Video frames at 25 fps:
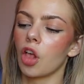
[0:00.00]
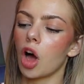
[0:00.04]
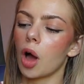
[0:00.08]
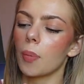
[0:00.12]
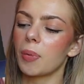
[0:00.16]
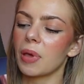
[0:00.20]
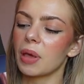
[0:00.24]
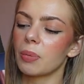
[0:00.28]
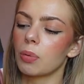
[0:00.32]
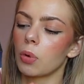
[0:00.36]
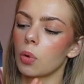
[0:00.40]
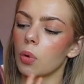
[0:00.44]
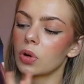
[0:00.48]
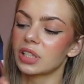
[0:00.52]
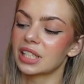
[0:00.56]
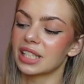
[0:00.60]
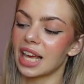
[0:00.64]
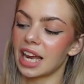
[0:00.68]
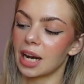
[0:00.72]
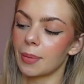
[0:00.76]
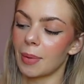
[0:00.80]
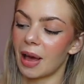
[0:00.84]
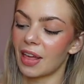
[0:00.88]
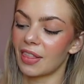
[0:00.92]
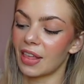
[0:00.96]
lot of people were
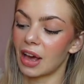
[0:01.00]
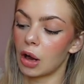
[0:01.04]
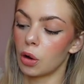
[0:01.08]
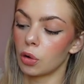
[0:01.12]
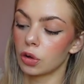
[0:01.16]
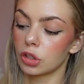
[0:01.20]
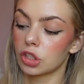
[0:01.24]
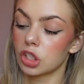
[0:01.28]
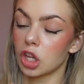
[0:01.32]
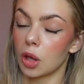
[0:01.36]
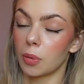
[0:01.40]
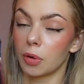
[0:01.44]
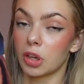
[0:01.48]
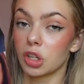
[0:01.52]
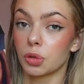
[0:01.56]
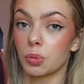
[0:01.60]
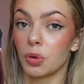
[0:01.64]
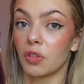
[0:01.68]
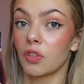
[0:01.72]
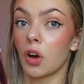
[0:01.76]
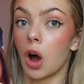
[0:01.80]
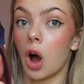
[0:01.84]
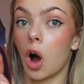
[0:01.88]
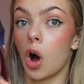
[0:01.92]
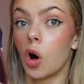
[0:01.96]
sad about that also, because
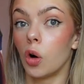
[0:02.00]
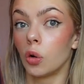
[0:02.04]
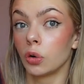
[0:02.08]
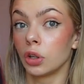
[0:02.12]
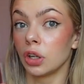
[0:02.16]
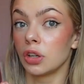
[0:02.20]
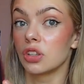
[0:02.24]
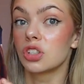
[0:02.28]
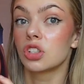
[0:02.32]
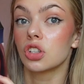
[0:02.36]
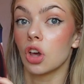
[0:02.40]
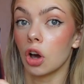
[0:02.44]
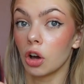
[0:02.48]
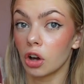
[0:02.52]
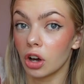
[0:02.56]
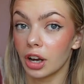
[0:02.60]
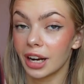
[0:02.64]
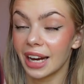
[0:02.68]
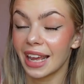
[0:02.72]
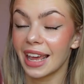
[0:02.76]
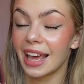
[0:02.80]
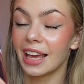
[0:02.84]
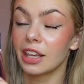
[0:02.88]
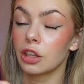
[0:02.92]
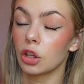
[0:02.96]
we've got a whole new song on here,